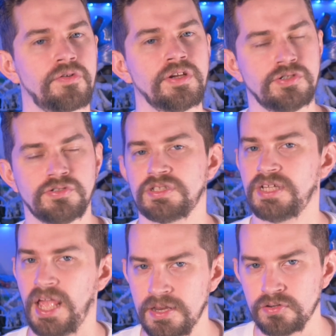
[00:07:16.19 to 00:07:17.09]
creatures
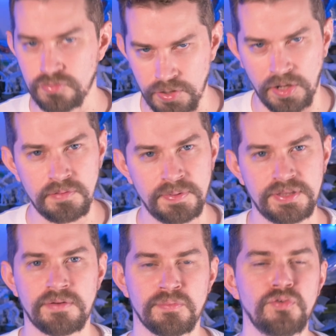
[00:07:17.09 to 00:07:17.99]
can crawl, but
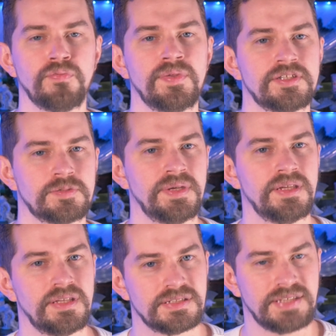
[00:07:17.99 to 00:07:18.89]
their movement
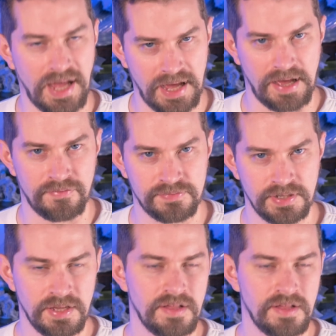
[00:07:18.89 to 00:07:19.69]
speed is halved,